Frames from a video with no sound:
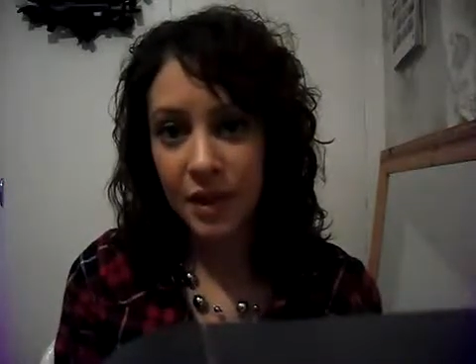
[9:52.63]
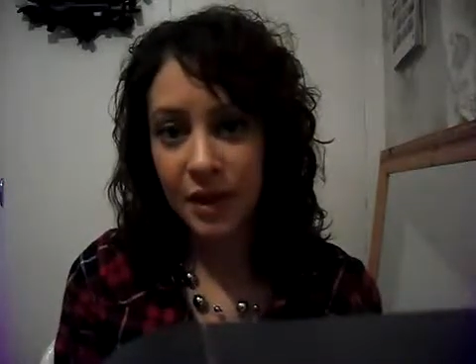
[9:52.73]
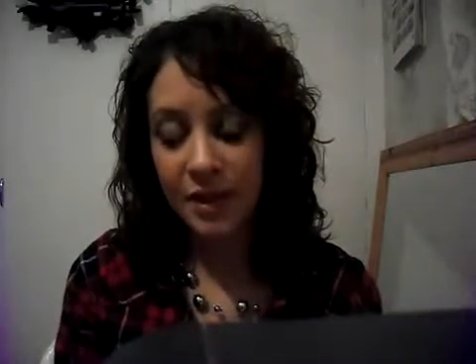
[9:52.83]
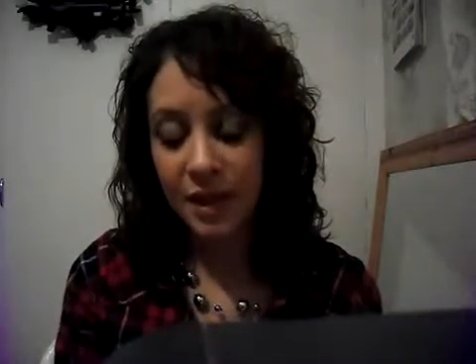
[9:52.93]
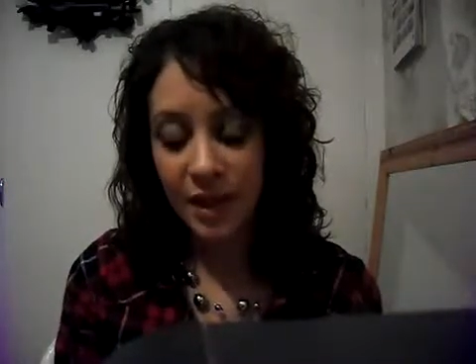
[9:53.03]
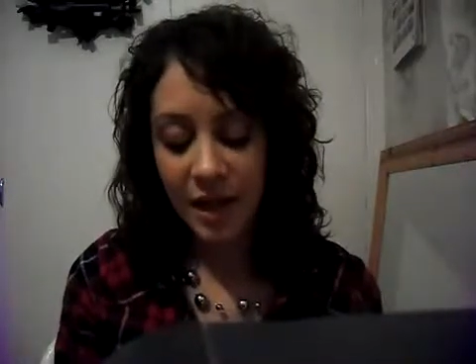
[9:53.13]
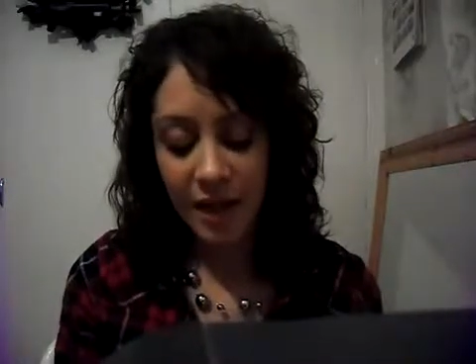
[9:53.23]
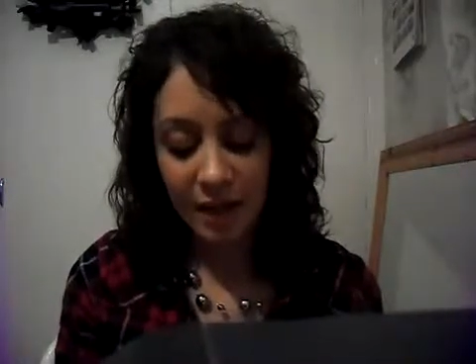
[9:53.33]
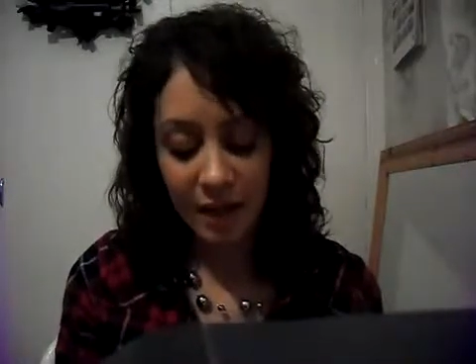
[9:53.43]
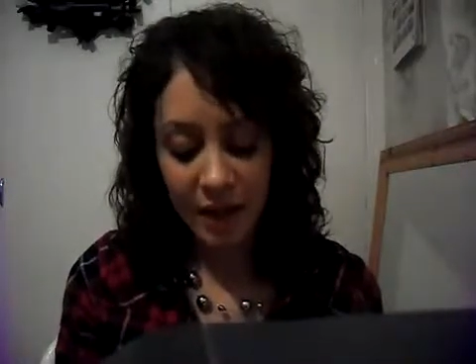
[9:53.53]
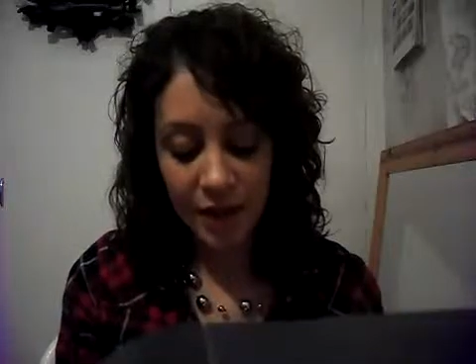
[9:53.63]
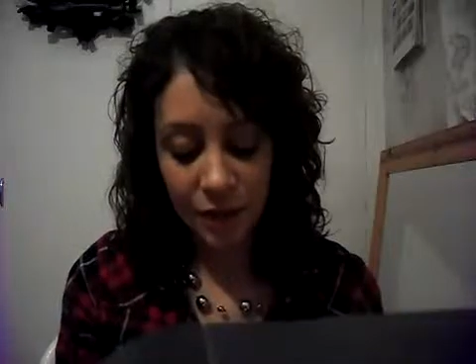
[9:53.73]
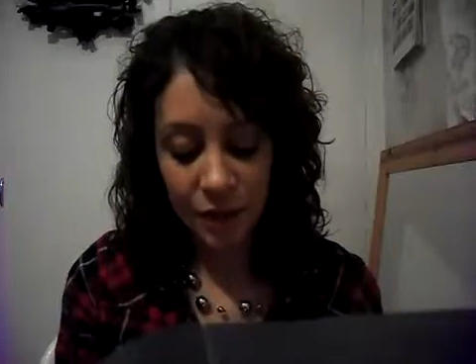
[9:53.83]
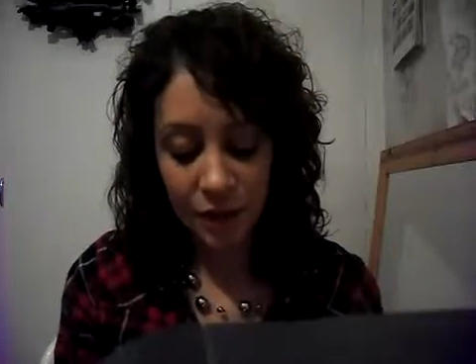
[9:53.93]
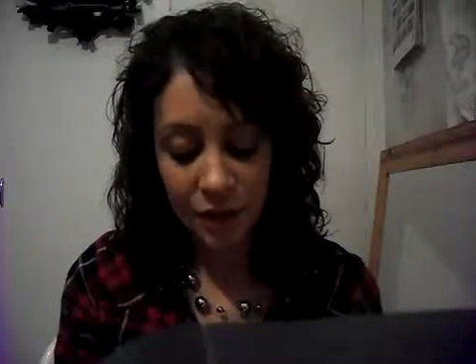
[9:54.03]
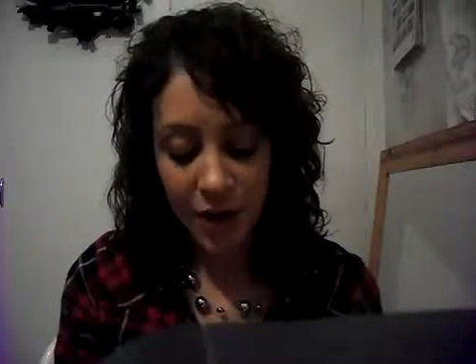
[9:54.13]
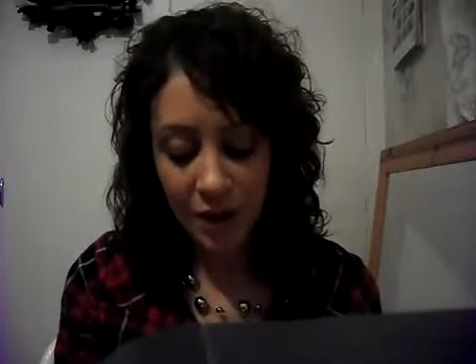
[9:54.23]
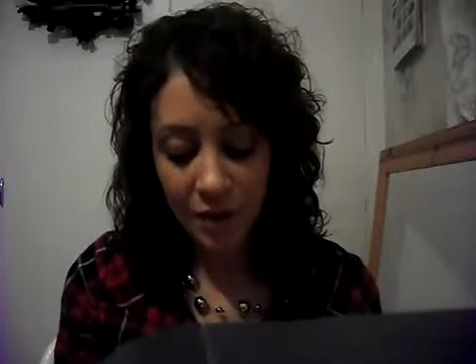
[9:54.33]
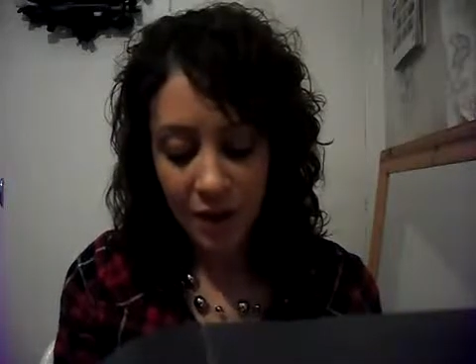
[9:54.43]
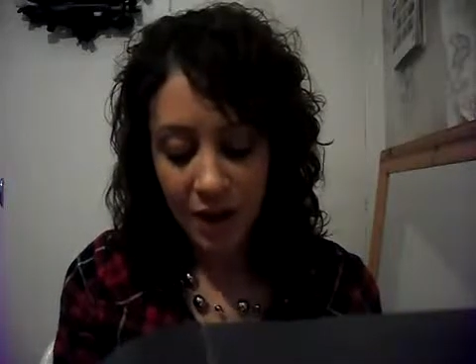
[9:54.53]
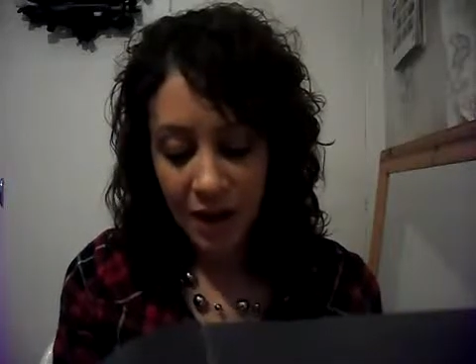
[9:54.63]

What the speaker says: dried, and let you all know.